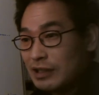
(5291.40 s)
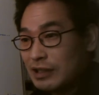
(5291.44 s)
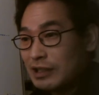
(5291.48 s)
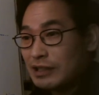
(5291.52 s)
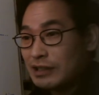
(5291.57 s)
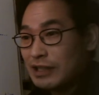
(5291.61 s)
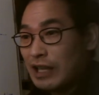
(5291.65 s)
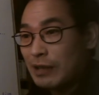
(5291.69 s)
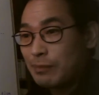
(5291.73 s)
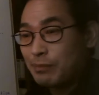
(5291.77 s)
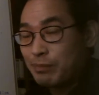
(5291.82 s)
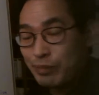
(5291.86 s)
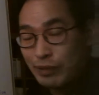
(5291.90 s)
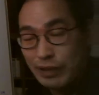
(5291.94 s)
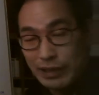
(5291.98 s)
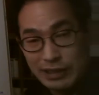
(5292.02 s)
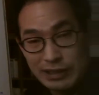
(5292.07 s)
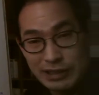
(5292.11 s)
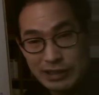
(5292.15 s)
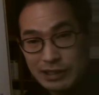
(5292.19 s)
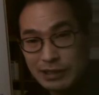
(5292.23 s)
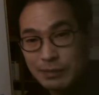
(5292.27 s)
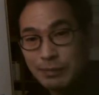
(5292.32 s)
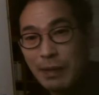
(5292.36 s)
That
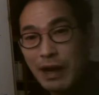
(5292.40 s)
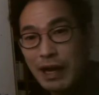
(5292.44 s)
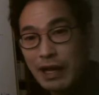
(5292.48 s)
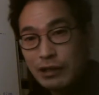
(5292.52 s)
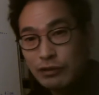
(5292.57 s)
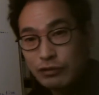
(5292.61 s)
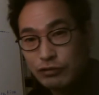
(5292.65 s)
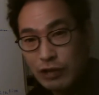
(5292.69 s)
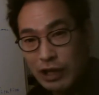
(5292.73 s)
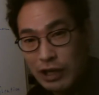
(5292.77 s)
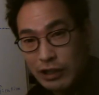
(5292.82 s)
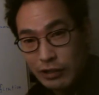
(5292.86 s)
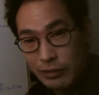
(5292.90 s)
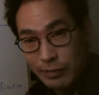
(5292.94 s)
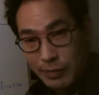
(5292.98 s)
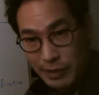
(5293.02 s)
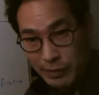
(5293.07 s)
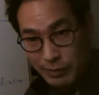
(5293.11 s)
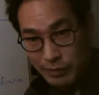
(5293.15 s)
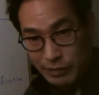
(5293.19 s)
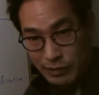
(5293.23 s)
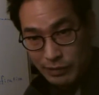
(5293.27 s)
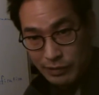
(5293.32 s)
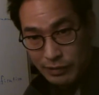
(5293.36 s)
brings smile to other
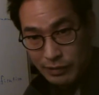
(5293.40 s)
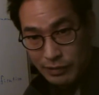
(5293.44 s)
people.